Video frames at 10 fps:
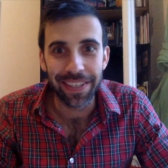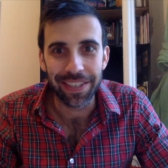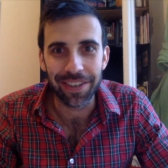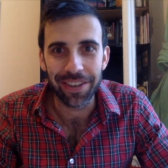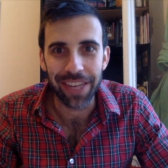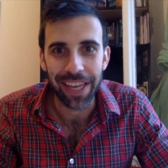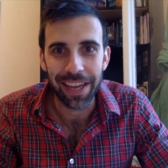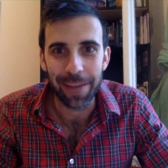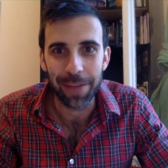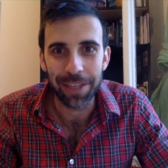So yeah,
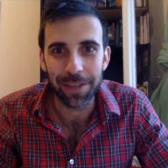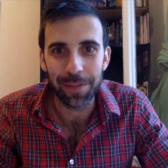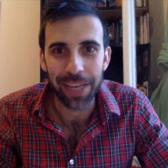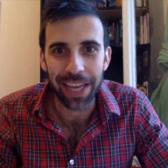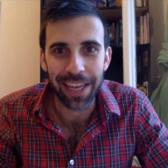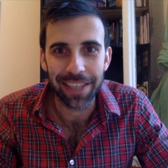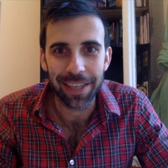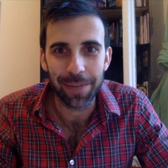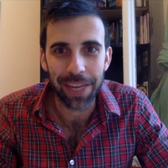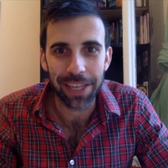I mentioned the big head's
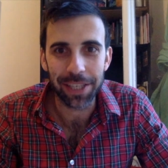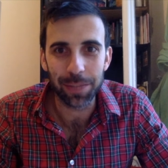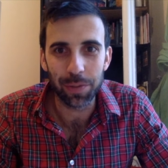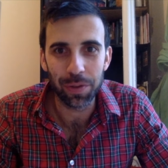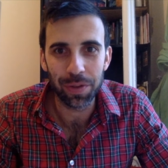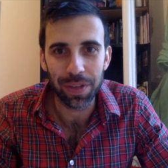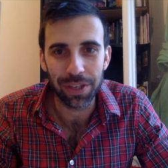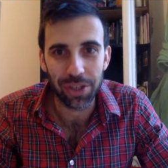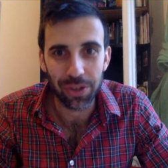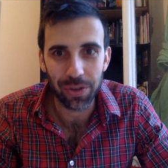going to make it smooth.
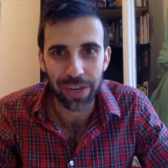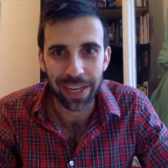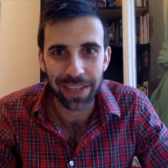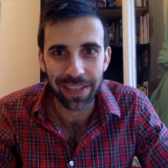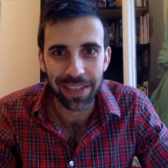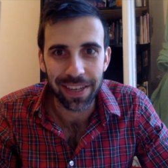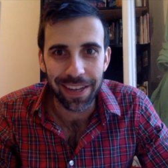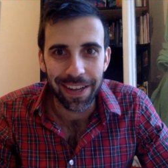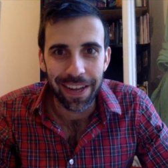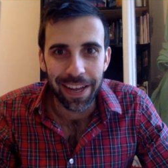Sure does.
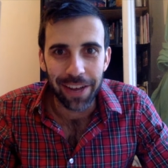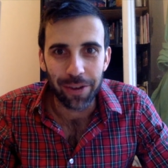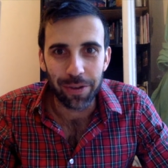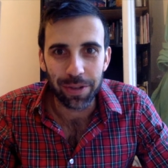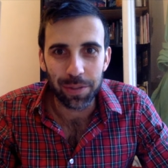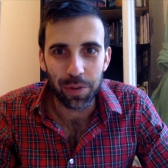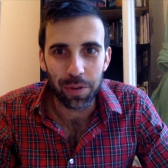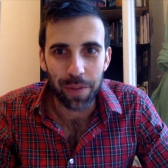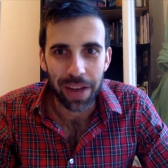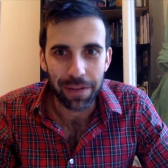Got a real
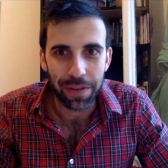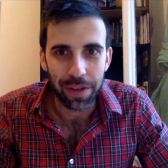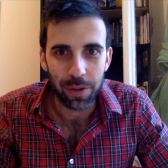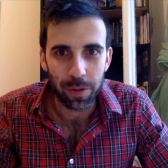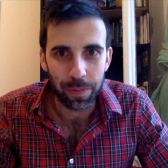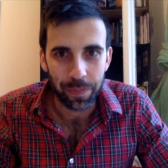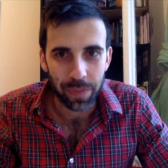smooth mouthfeel.